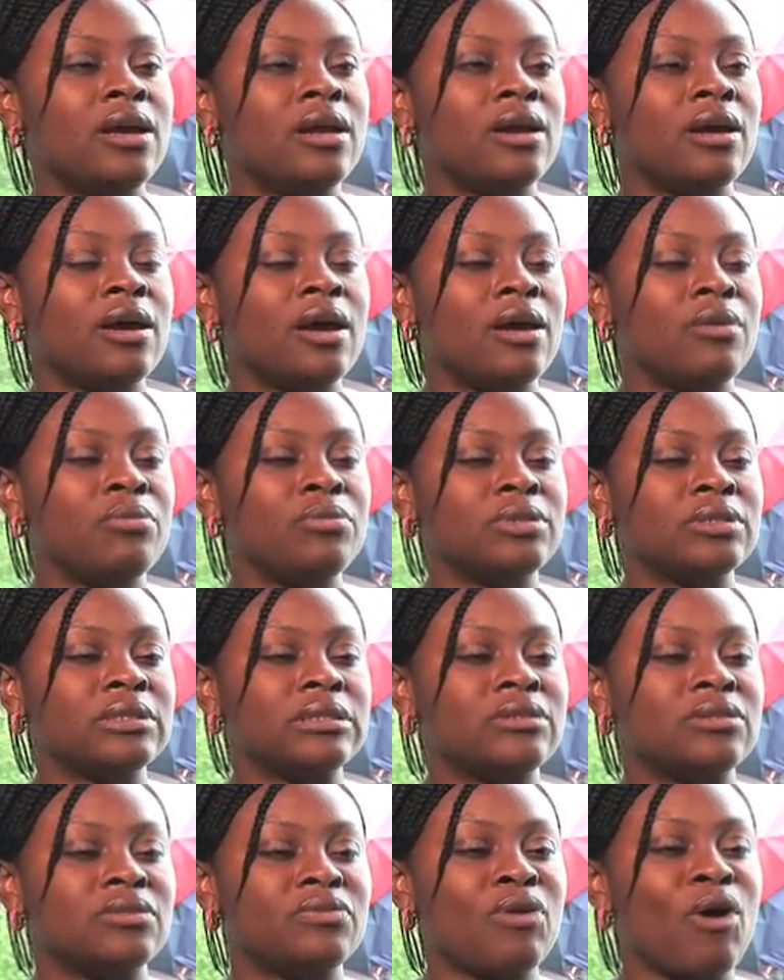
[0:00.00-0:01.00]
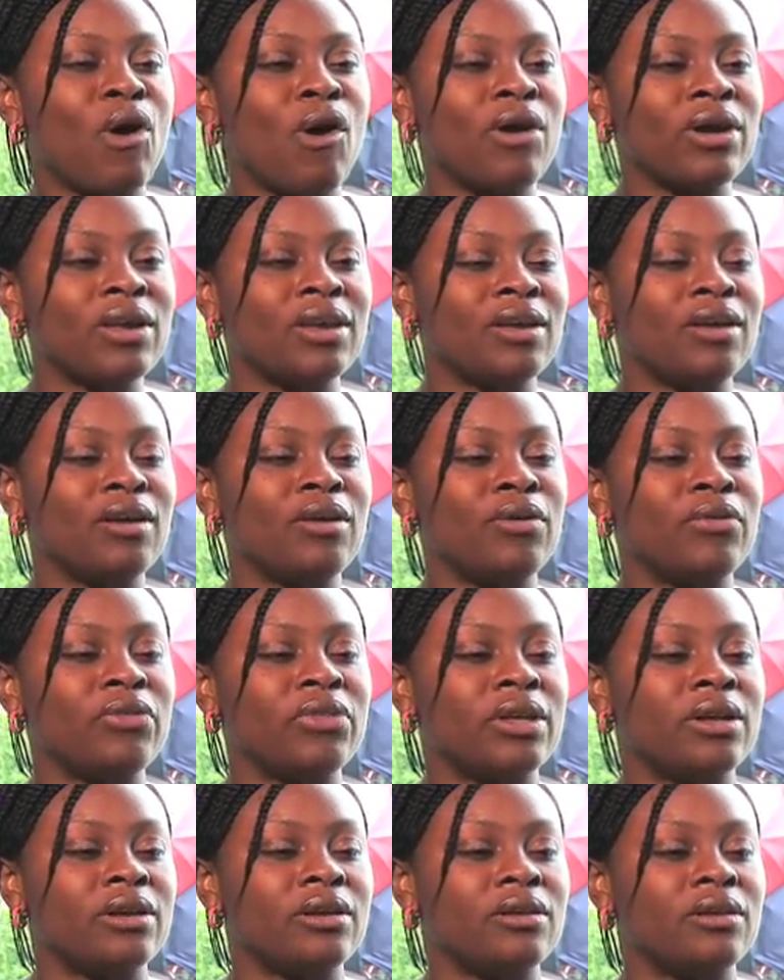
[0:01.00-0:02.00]
And I would sort of argue
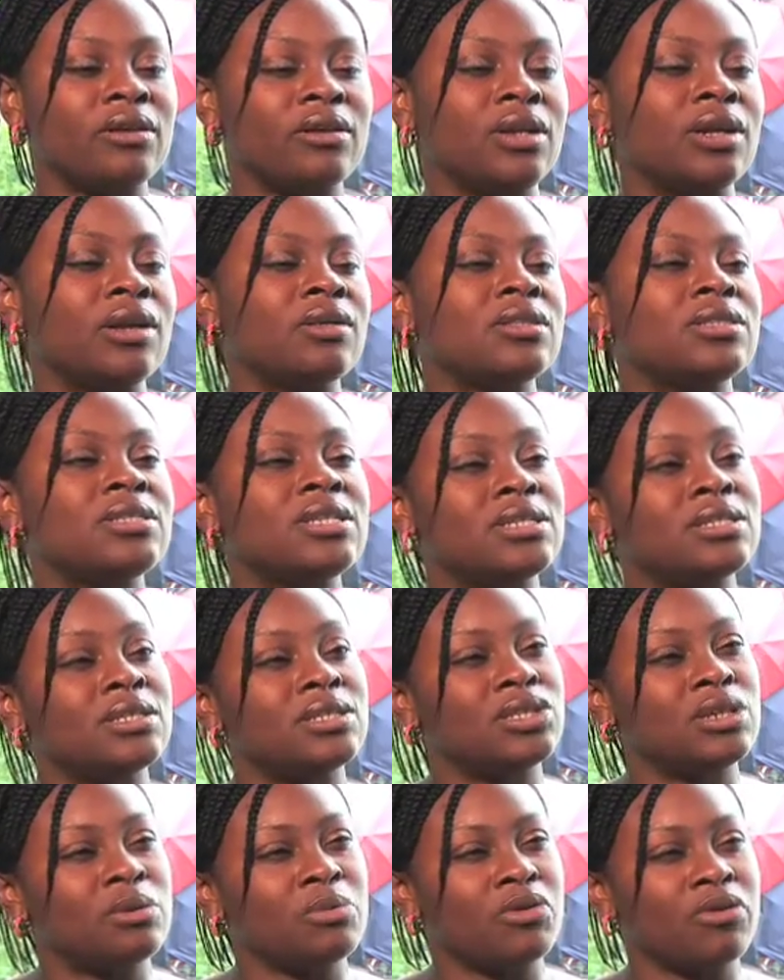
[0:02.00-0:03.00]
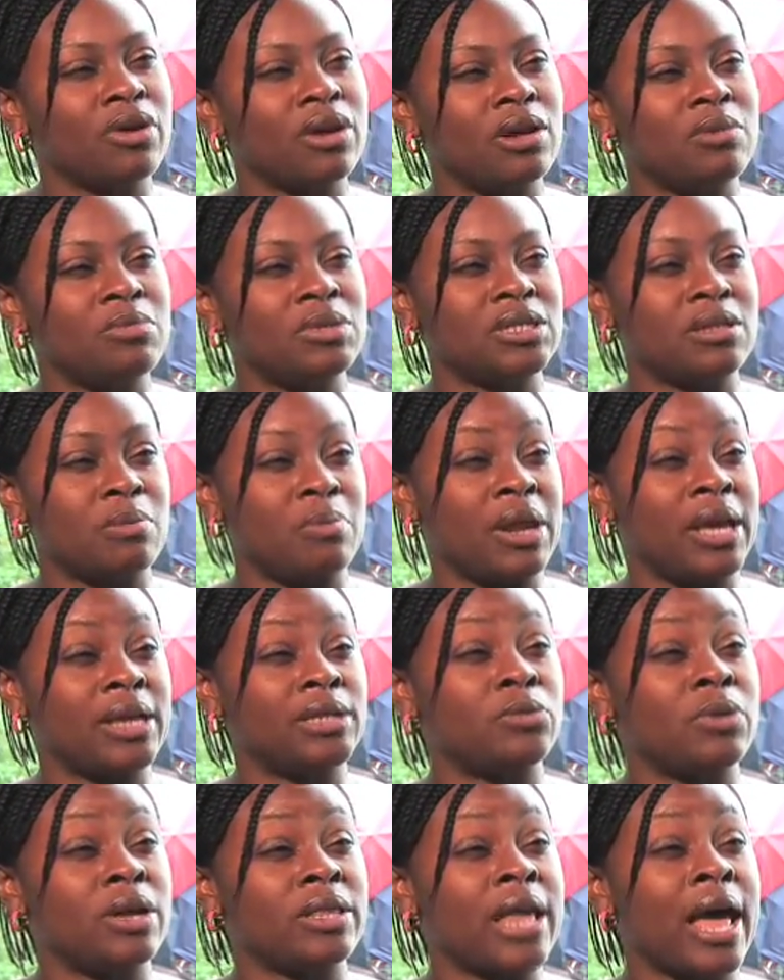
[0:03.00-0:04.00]
that, the citizenship curriculum is the
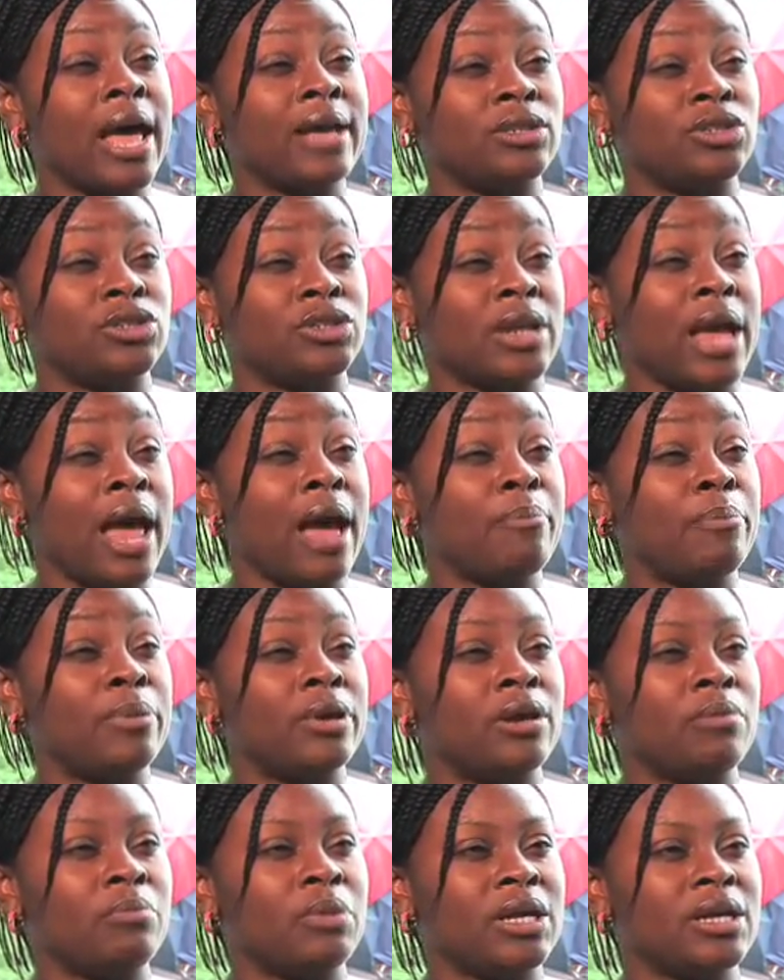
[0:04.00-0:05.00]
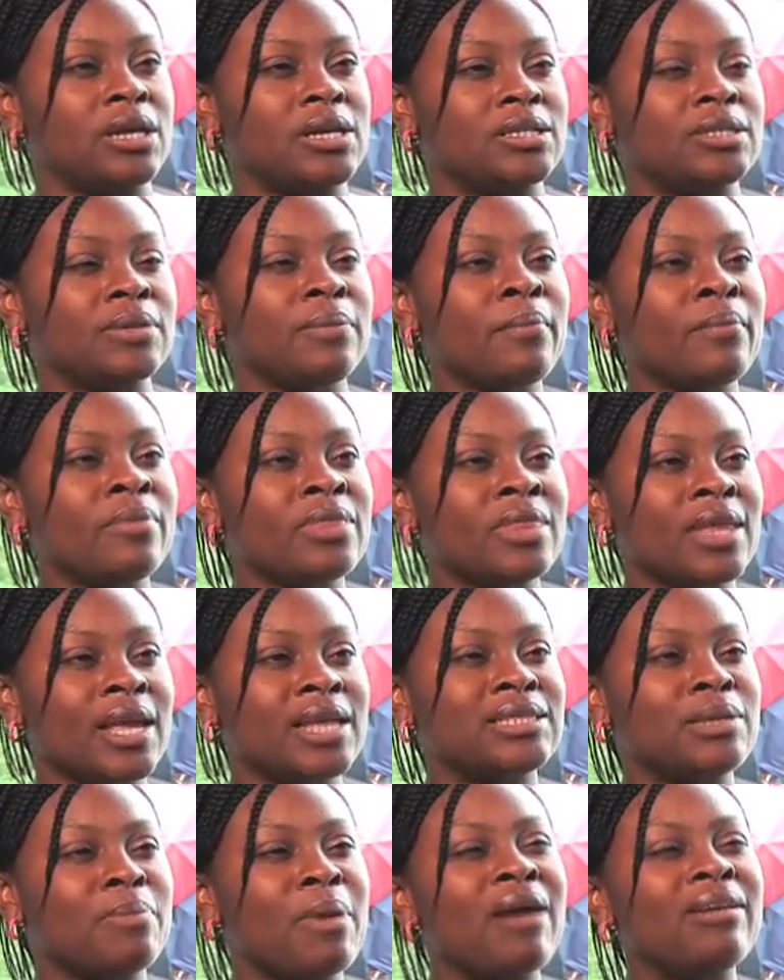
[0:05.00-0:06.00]
place where that should happen, because
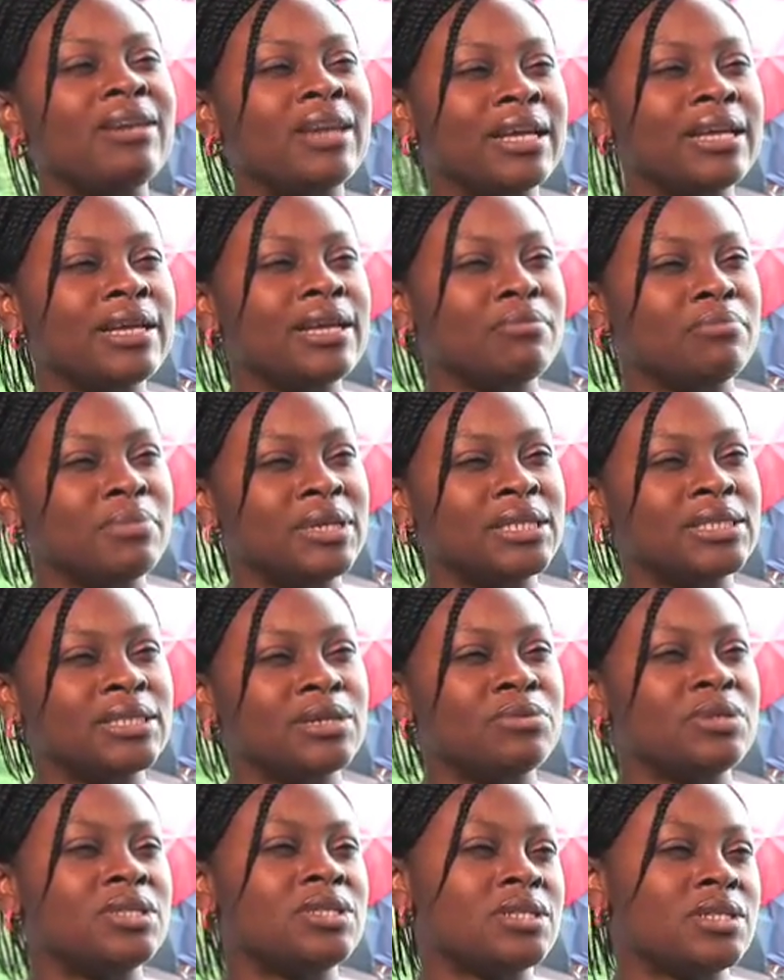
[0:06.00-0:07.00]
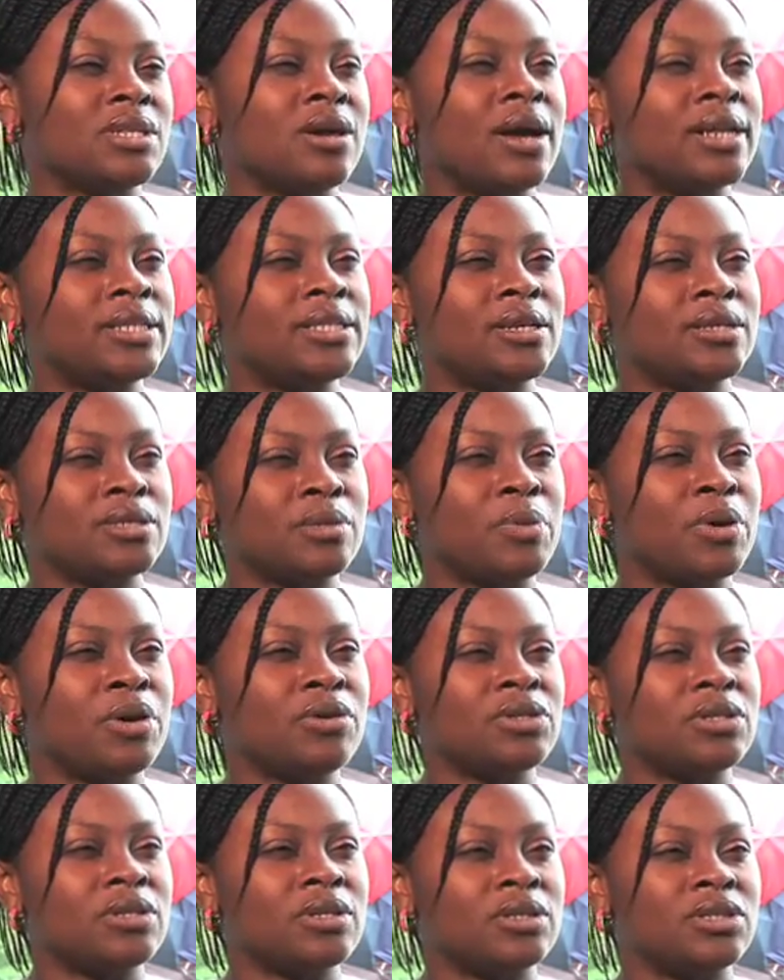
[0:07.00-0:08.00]
it's about linking media with society as
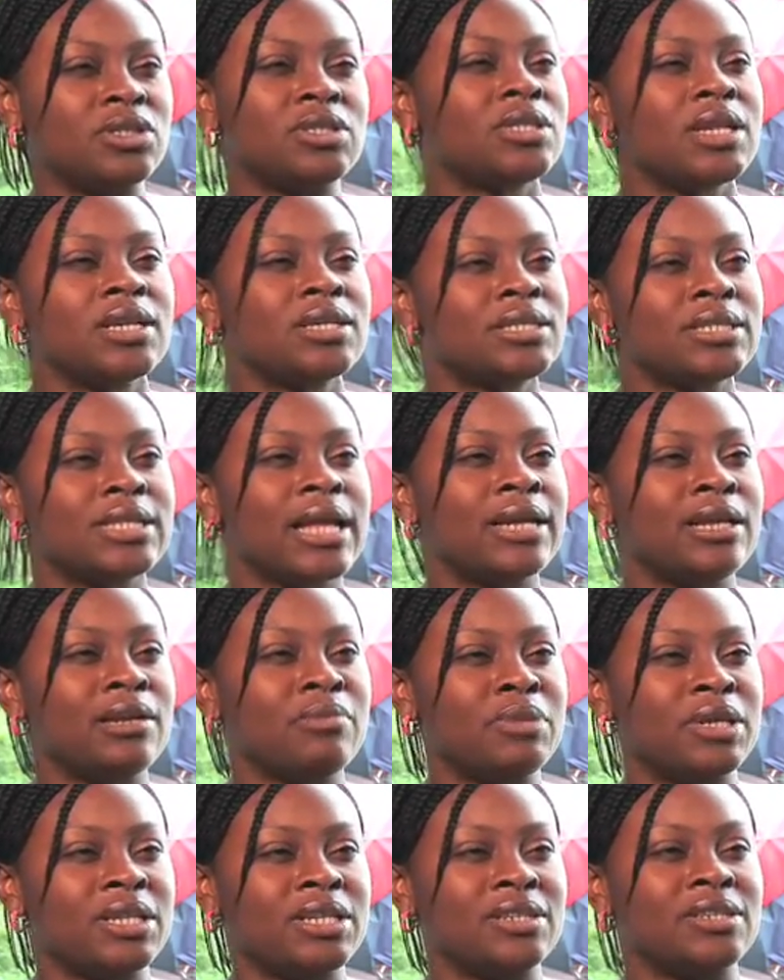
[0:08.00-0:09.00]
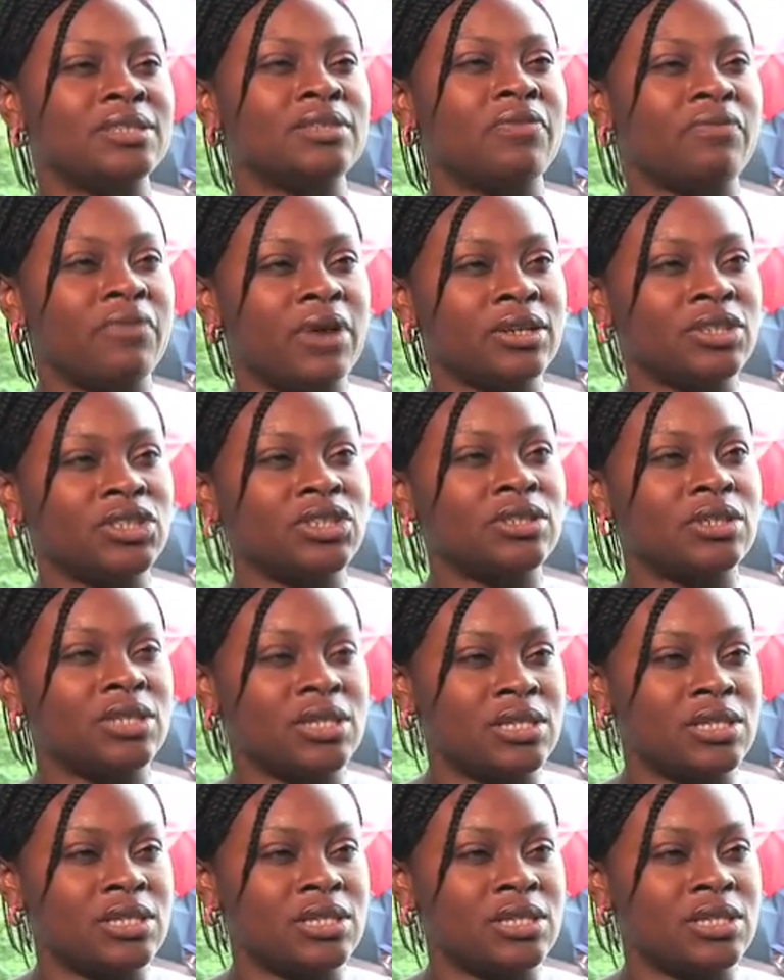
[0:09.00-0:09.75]
opposed to just understanding media as a function.